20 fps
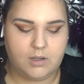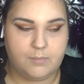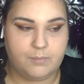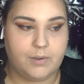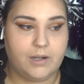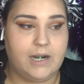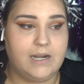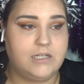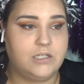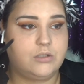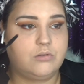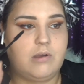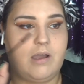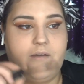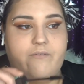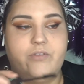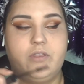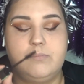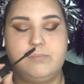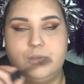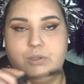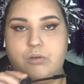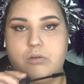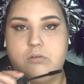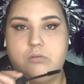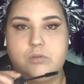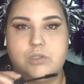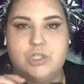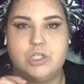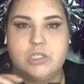but I do have the blue
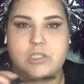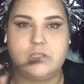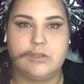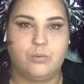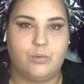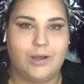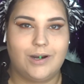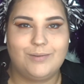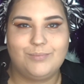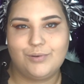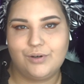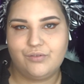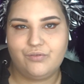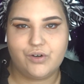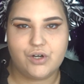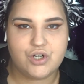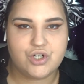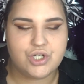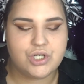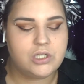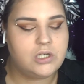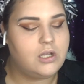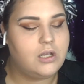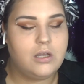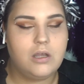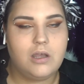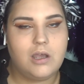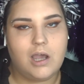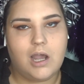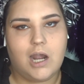one, which is the waterproof version.
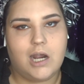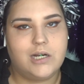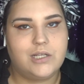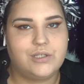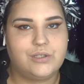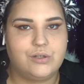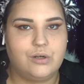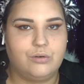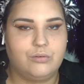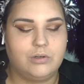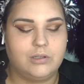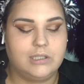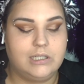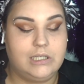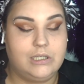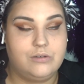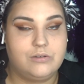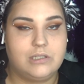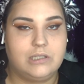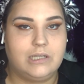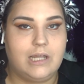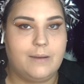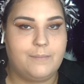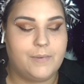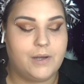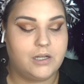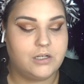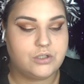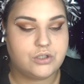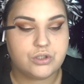I just don't really use it that
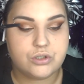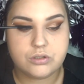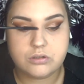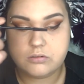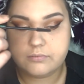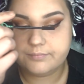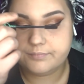much.